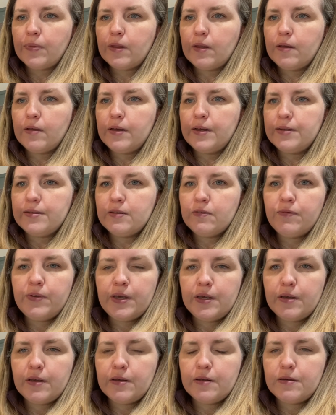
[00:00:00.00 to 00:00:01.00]
It's
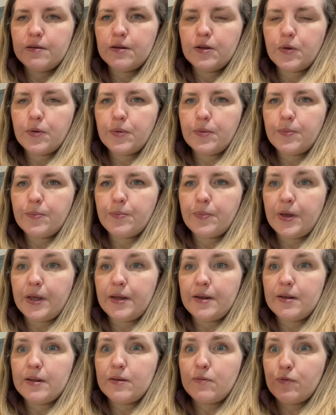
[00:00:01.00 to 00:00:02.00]
vegan,
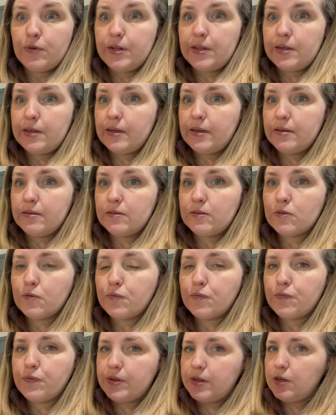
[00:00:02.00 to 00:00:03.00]
but it really is
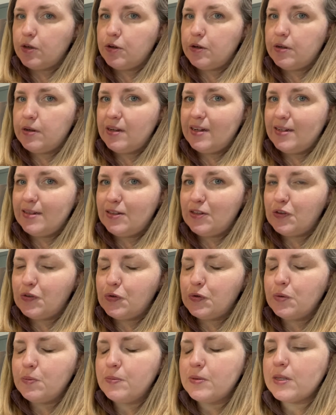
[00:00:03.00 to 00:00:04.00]
really good in
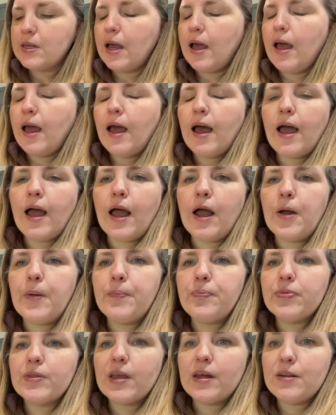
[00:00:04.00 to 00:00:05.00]
soups.
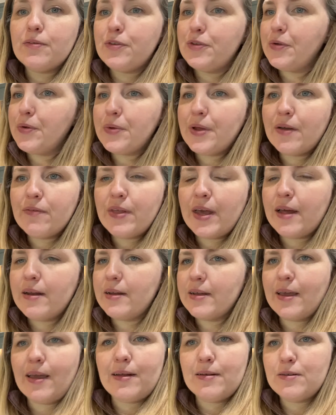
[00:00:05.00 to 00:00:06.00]
And if you don't have that,
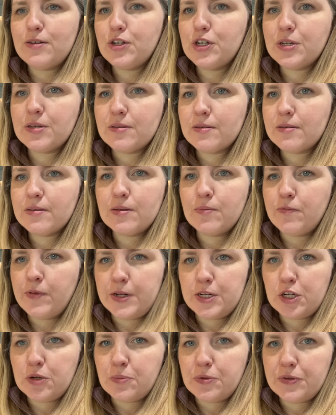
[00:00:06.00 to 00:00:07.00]
again, just some
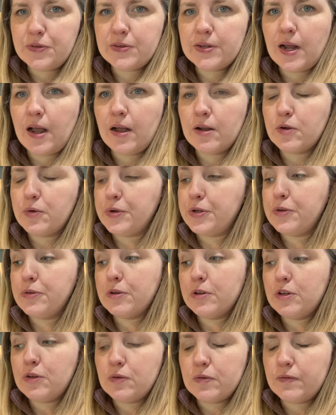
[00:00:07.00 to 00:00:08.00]
vegetable stock, or you
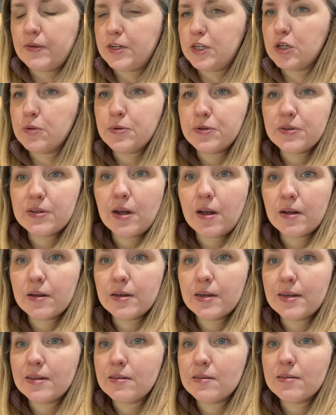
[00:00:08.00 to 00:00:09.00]
could use vegetable stock
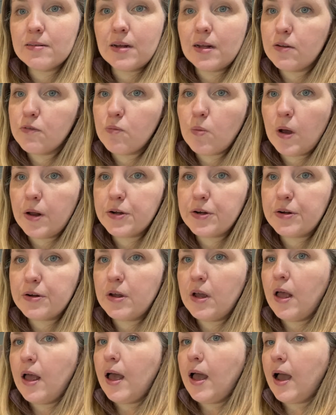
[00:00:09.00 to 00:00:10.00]
instead of water,
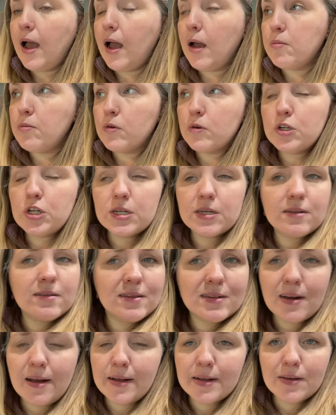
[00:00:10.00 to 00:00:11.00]
or chicken
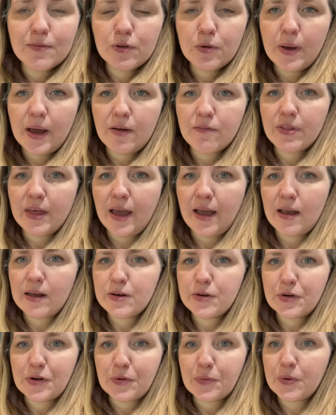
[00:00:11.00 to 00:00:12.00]
stock if you have that,
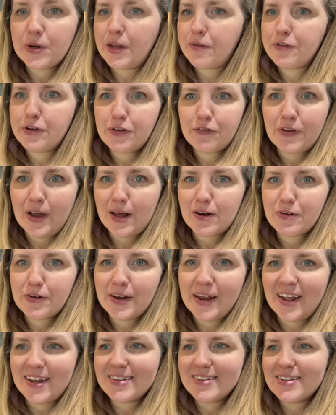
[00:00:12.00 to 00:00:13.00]
or whatever you've got on
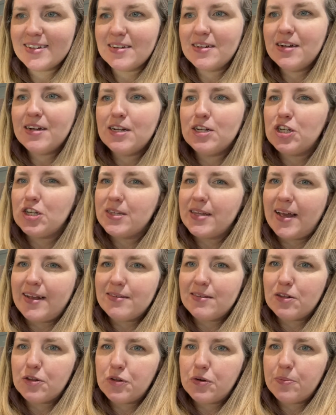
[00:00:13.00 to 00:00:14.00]
hand. It just adds
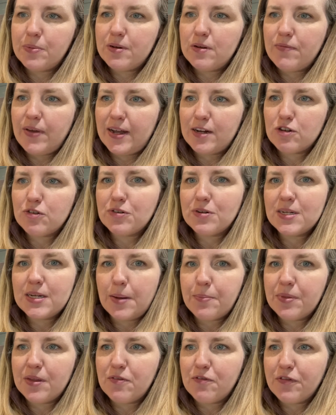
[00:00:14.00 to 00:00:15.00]
a little bit of extra
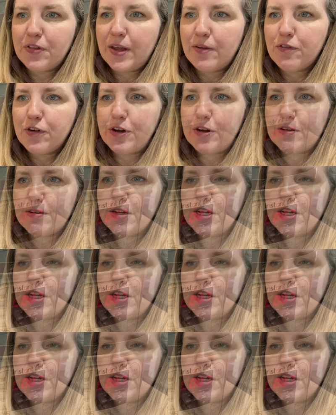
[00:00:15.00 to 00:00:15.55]
depth and flavor.